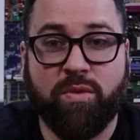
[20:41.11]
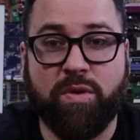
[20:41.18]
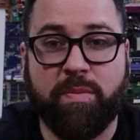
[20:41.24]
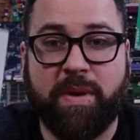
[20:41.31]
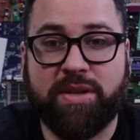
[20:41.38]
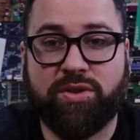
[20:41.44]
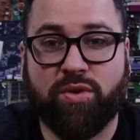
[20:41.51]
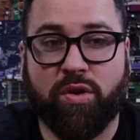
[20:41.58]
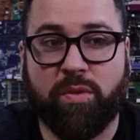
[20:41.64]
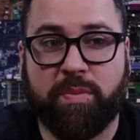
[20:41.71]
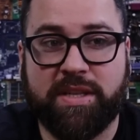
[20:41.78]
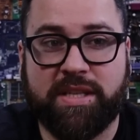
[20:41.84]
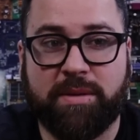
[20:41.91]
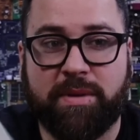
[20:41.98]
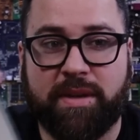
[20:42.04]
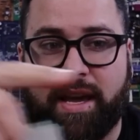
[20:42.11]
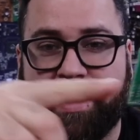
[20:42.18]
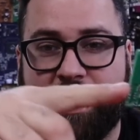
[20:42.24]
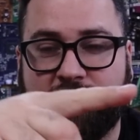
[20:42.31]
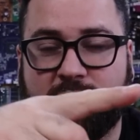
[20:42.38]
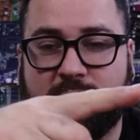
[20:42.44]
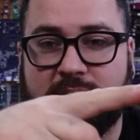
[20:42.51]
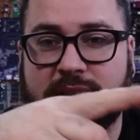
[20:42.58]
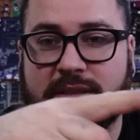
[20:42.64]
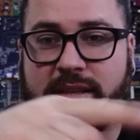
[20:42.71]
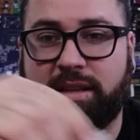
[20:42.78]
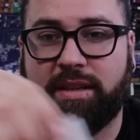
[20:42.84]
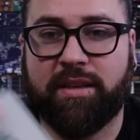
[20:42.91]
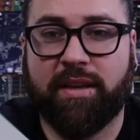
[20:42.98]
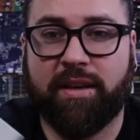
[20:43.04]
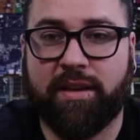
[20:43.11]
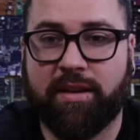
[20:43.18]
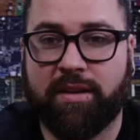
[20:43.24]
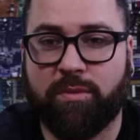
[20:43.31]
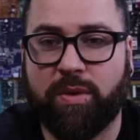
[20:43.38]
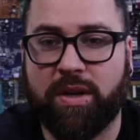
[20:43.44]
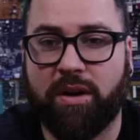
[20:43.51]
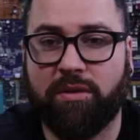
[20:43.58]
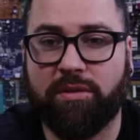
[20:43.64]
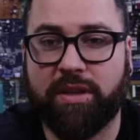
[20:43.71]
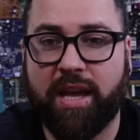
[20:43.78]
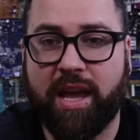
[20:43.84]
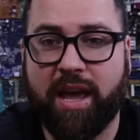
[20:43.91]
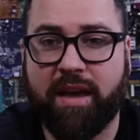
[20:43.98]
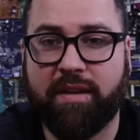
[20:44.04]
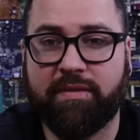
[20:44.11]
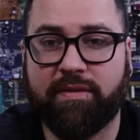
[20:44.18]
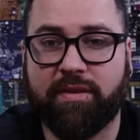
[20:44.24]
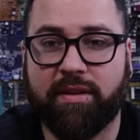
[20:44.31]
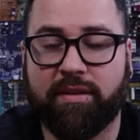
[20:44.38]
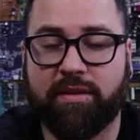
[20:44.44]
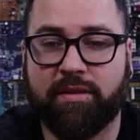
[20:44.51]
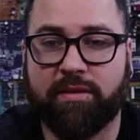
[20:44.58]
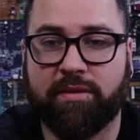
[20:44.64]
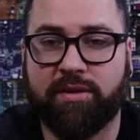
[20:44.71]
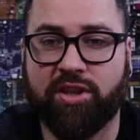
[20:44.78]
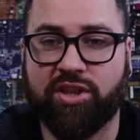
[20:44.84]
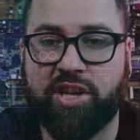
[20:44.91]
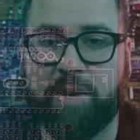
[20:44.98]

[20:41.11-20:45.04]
We pass to our PCB, and as you can see, we only have the